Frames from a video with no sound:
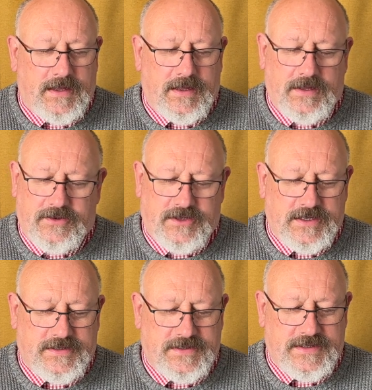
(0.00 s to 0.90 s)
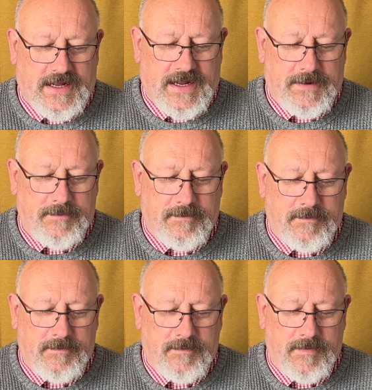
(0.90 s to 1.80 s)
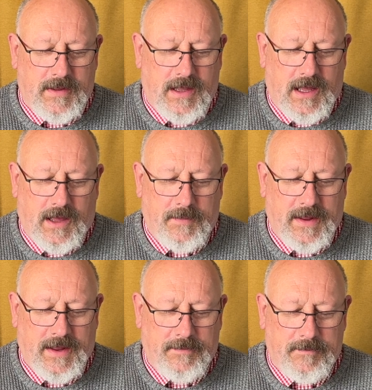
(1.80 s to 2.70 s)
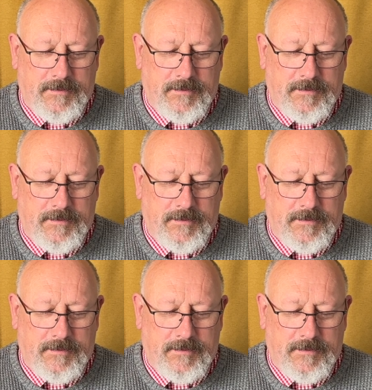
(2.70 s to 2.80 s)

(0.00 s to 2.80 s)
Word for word: In Jesus' name, Amen.